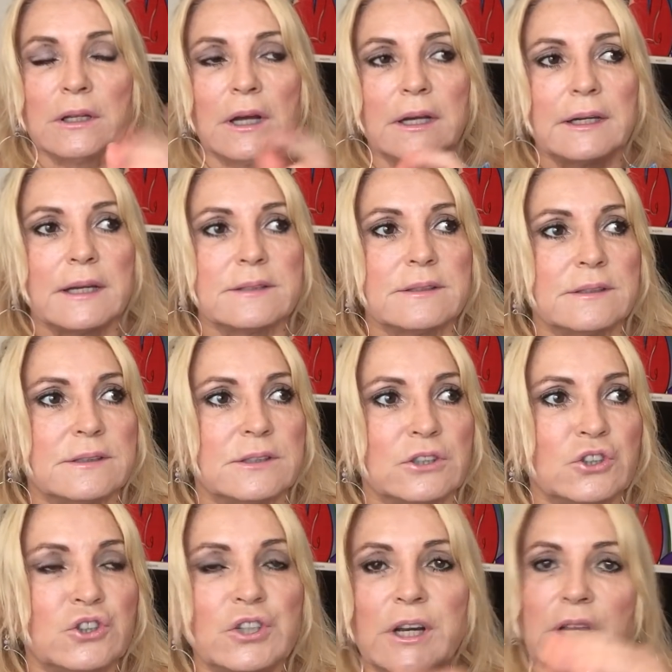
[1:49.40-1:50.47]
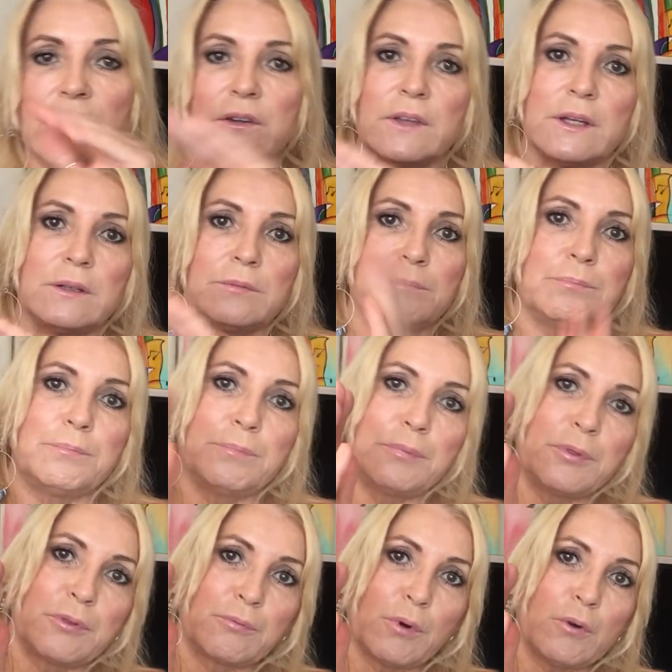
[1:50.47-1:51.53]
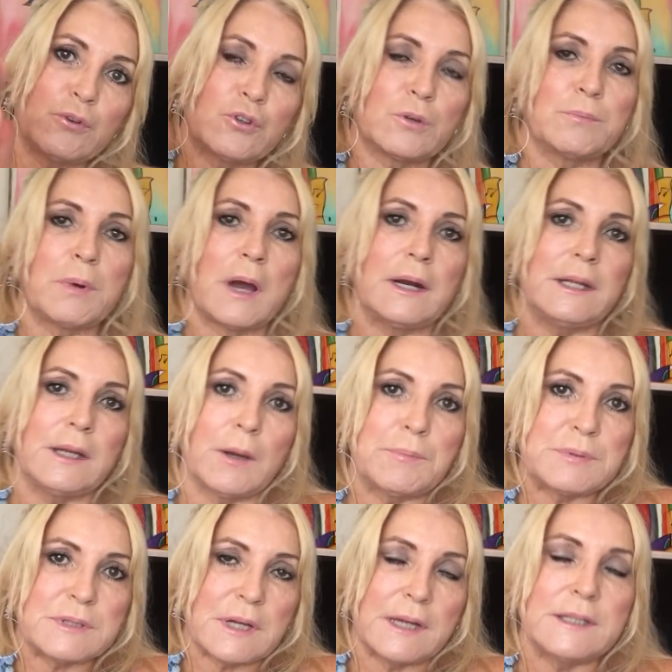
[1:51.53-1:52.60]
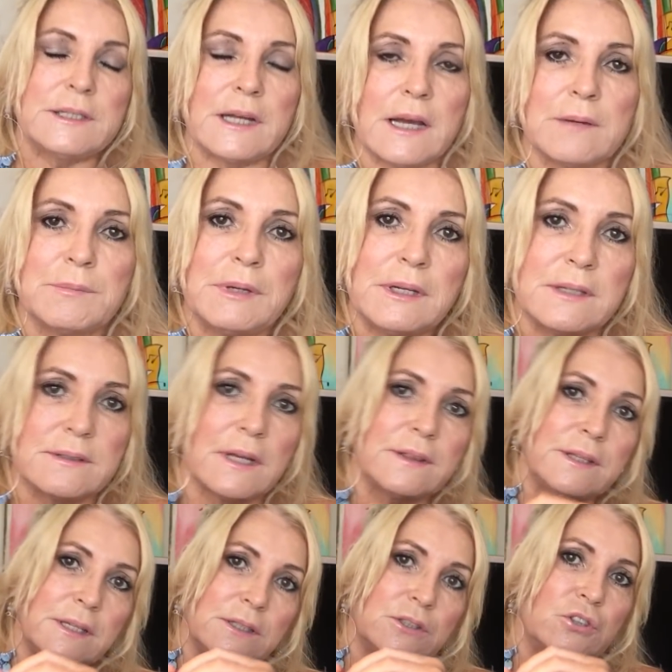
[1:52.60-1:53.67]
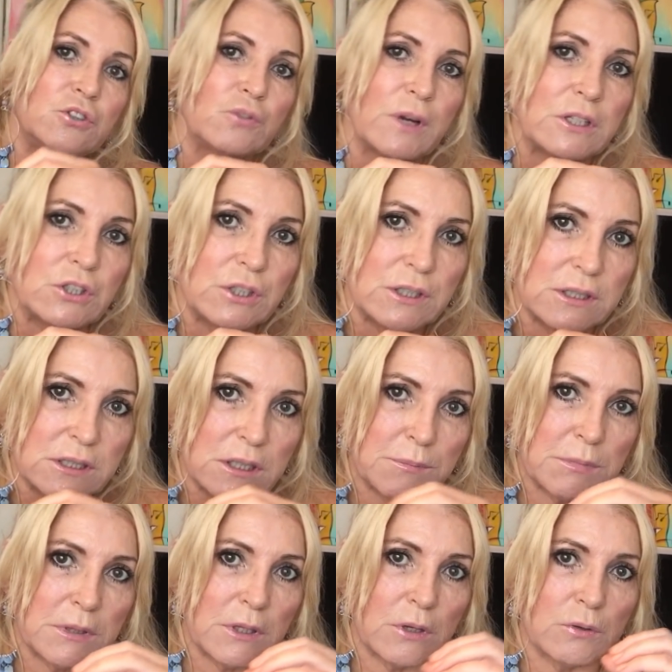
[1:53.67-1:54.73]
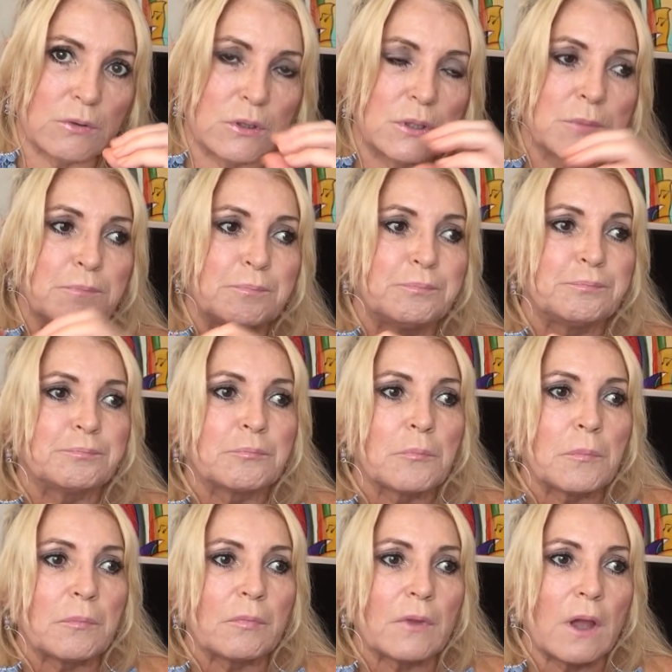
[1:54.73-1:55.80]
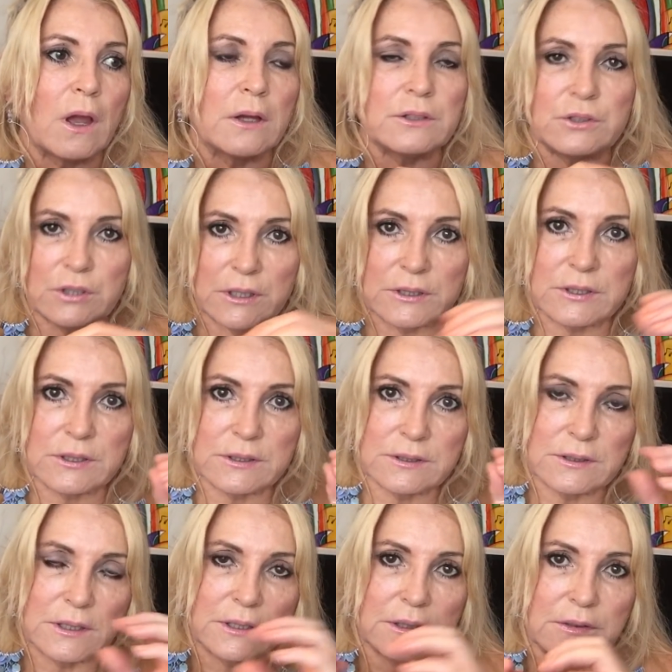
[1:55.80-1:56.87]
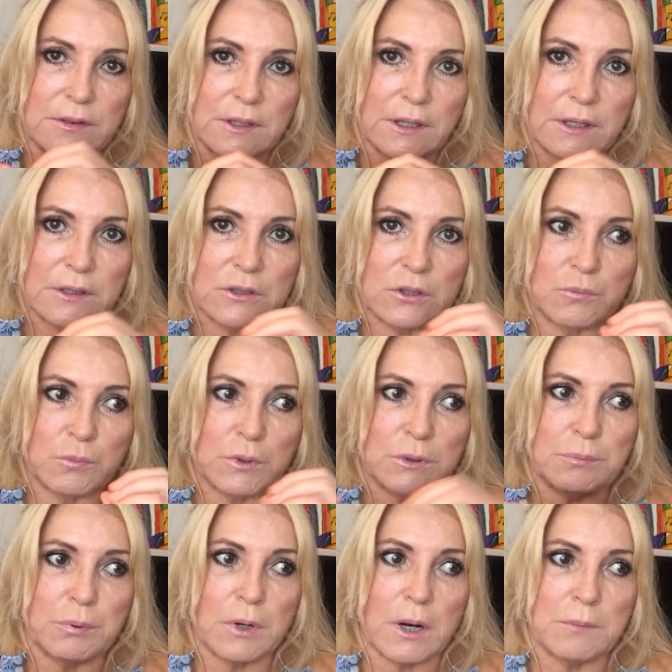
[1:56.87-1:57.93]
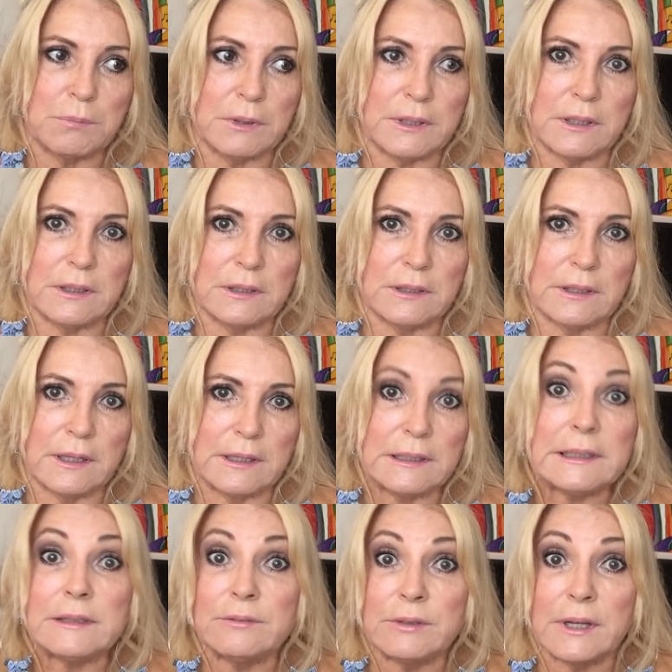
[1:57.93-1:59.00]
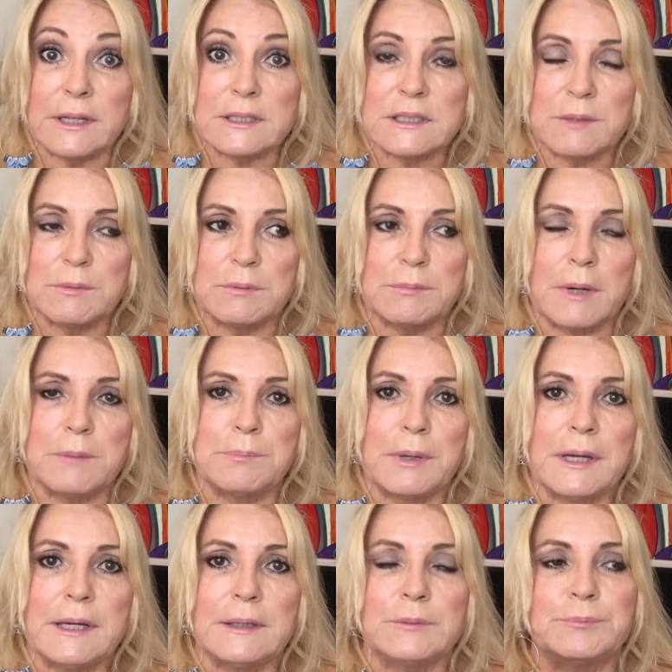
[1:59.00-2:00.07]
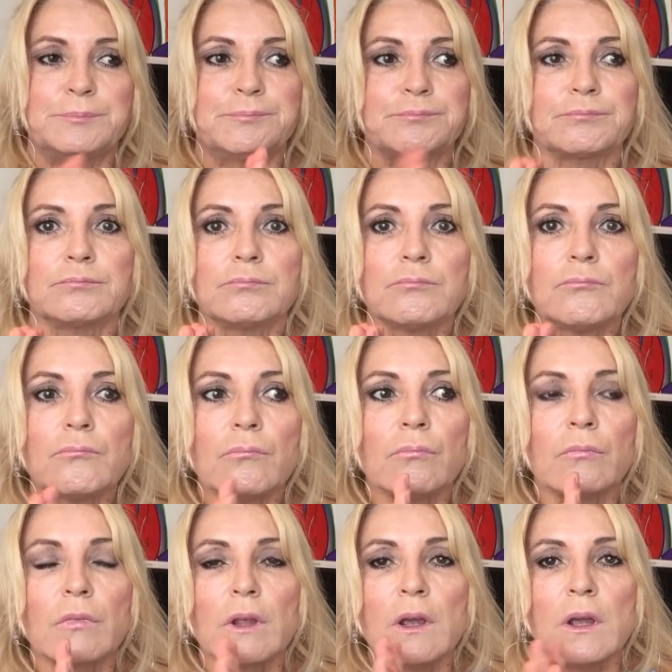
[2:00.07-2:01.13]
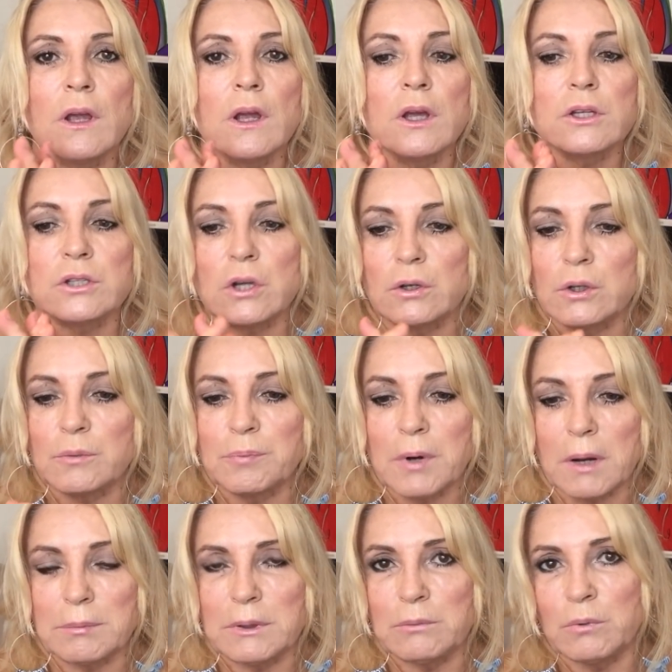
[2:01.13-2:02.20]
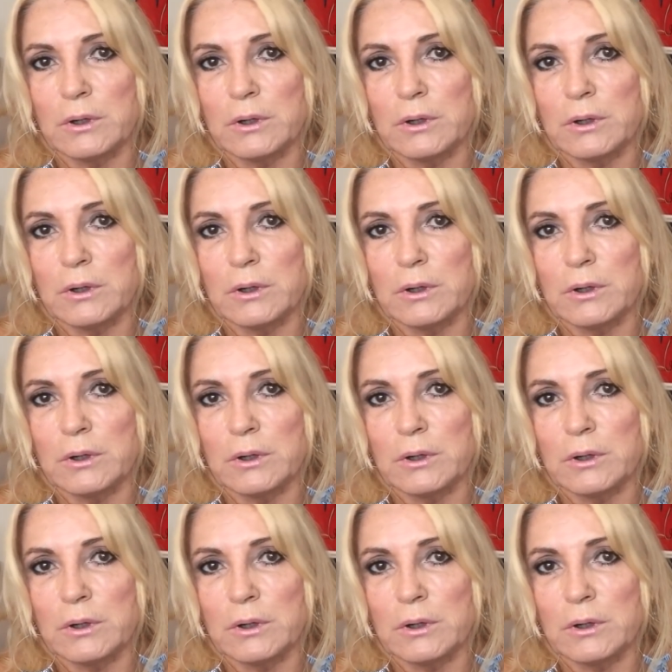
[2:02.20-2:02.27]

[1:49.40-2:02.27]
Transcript: I guess it's the chair that throws your body upside down because I think stretching some of those Uh, discs and things would probably alle alleviate some of my pain. So you're probably